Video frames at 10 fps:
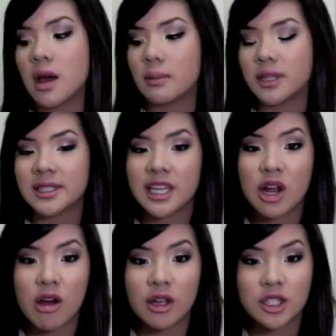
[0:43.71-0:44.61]
Let's get
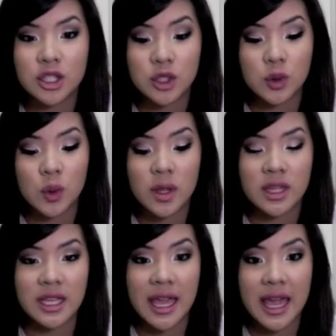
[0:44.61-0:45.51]
on to
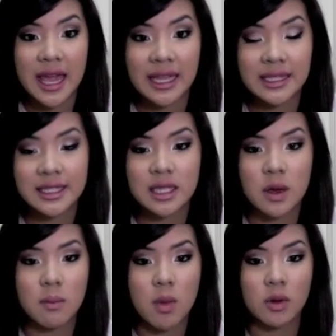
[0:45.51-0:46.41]
the 8
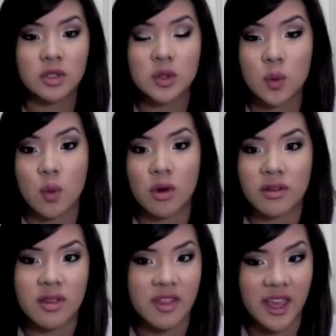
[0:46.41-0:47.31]
most
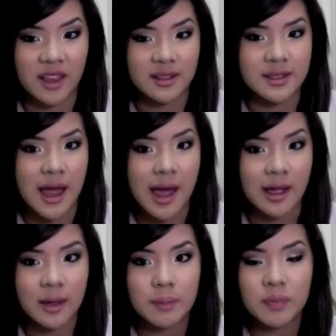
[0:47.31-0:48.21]
worn things
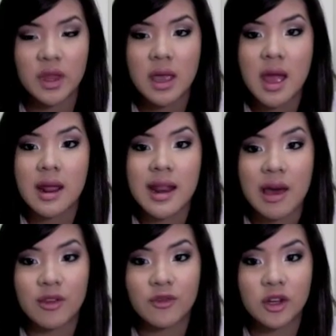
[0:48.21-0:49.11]
tag. Now,
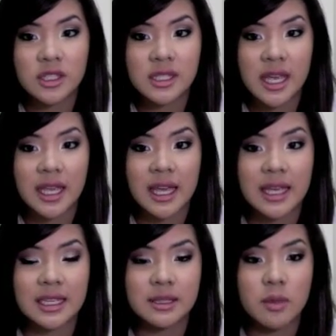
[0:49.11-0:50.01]
the first thing
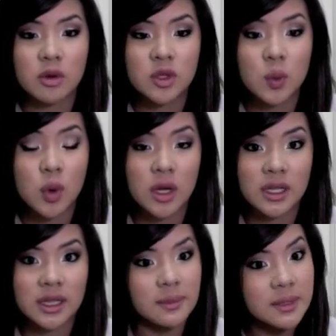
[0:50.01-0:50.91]
is most
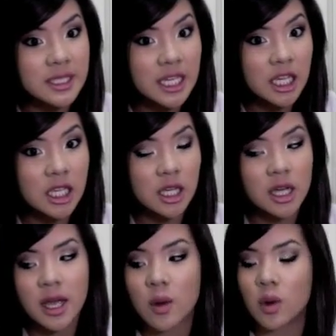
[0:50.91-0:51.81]
worn lipstick
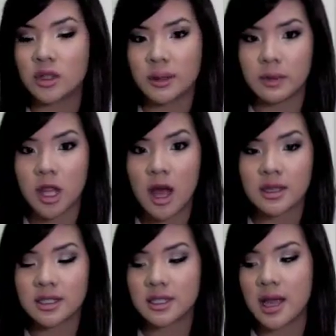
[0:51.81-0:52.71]
or lip
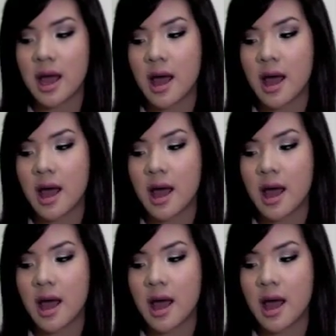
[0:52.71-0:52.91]
gloss.